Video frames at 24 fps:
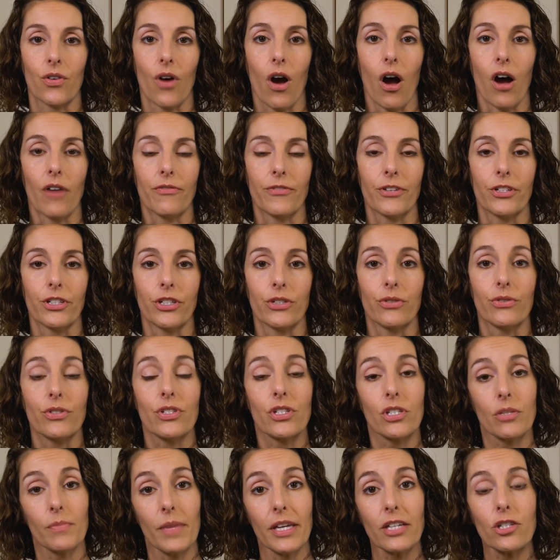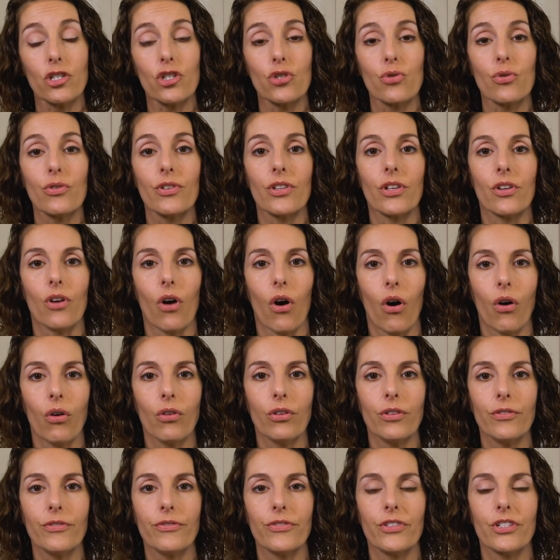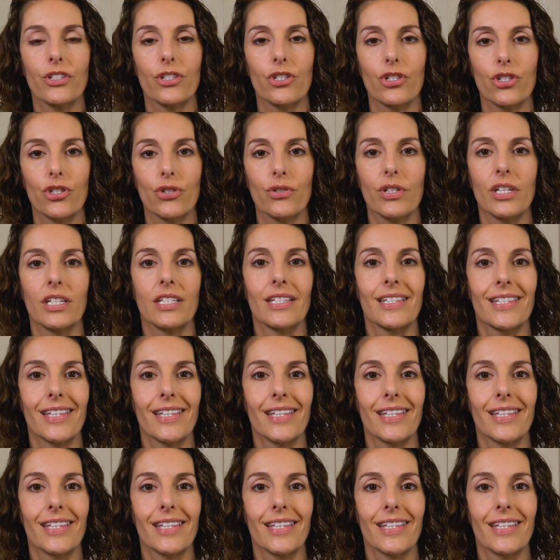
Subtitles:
often used to make sure that all of the students